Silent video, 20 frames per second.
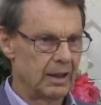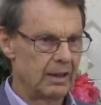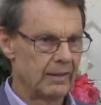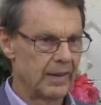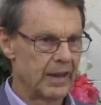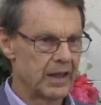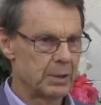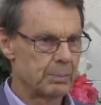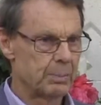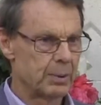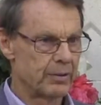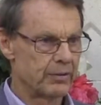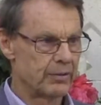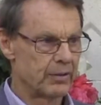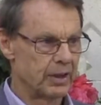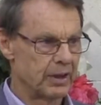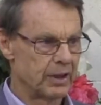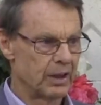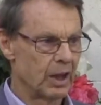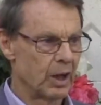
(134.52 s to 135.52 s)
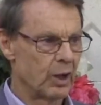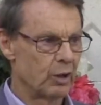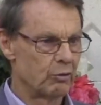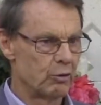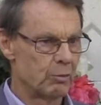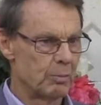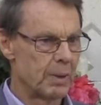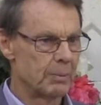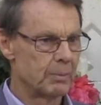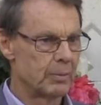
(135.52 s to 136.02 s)
And that epiphany I
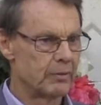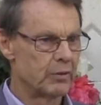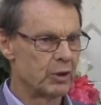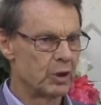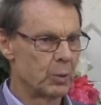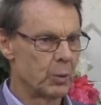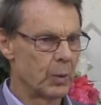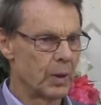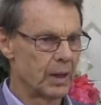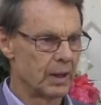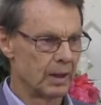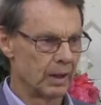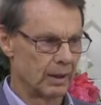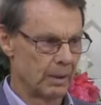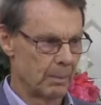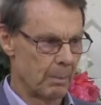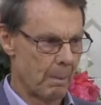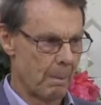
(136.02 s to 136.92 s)
remember very well.